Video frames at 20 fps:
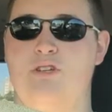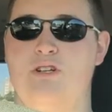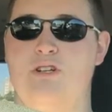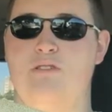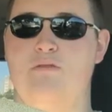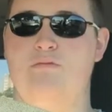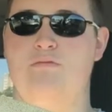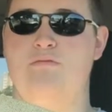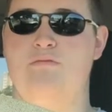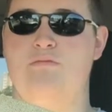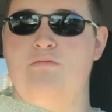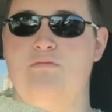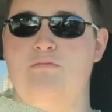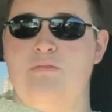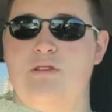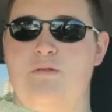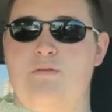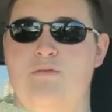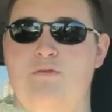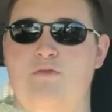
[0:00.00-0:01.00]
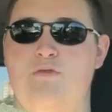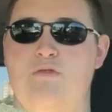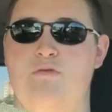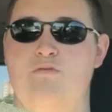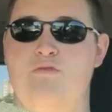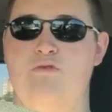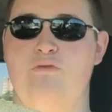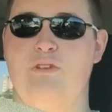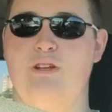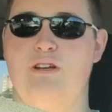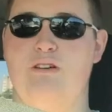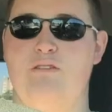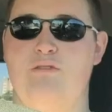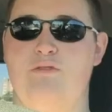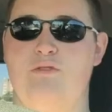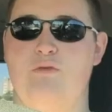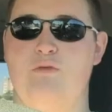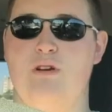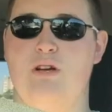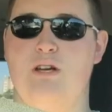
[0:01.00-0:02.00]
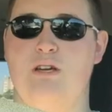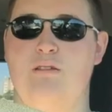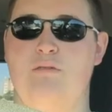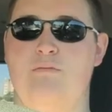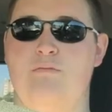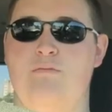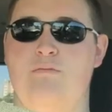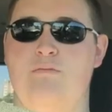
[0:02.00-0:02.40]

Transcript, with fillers: Good. People who are moving out of the way.